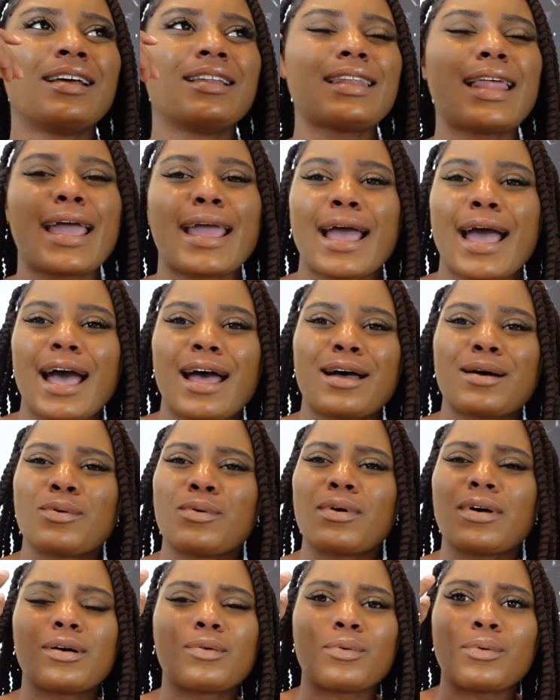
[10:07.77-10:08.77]
Like,
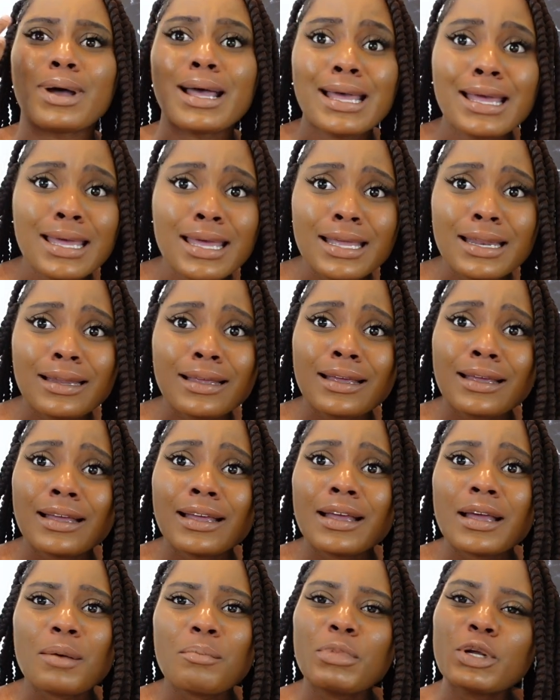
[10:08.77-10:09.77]
what?
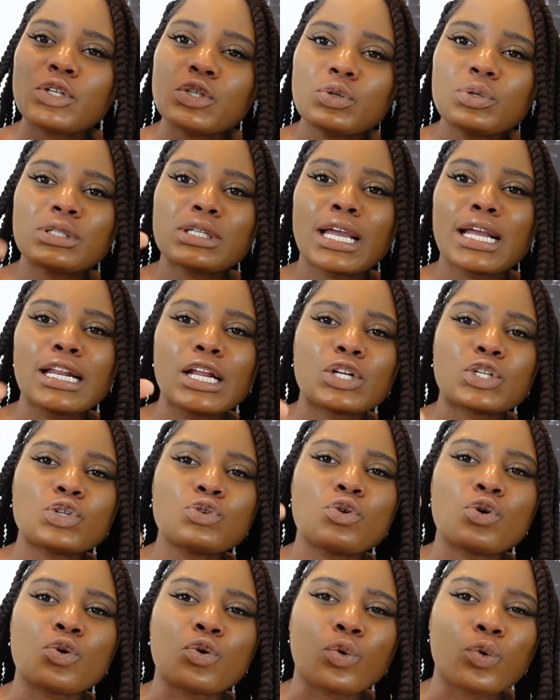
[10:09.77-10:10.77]
But you say that
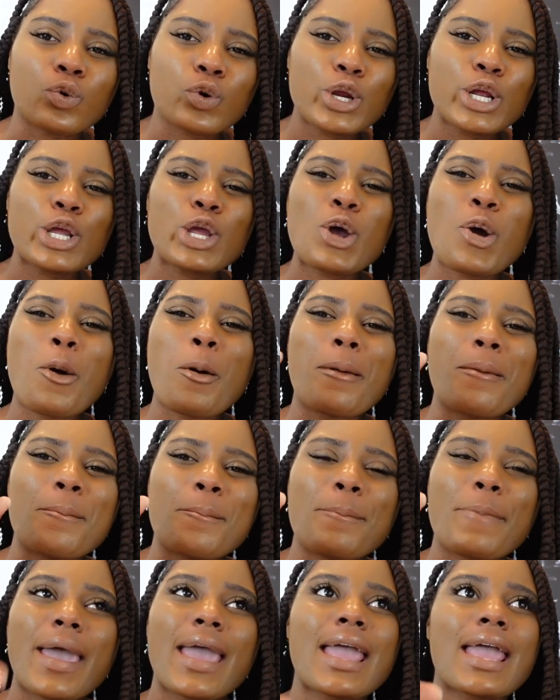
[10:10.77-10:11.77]
you're a
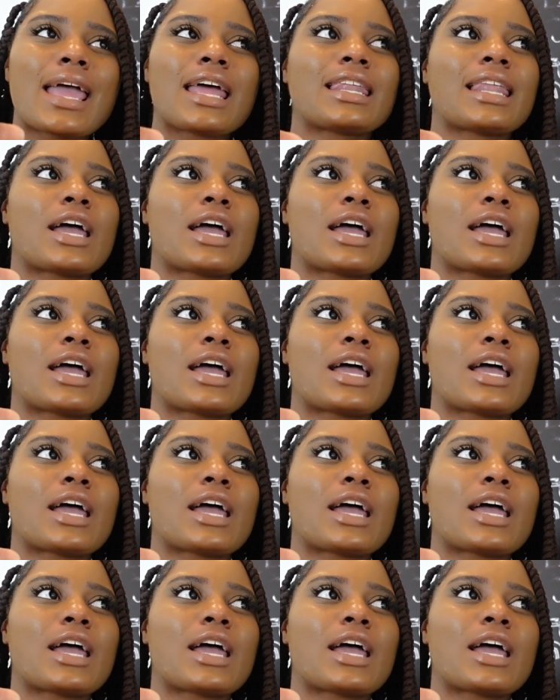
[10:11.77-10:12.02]
real man.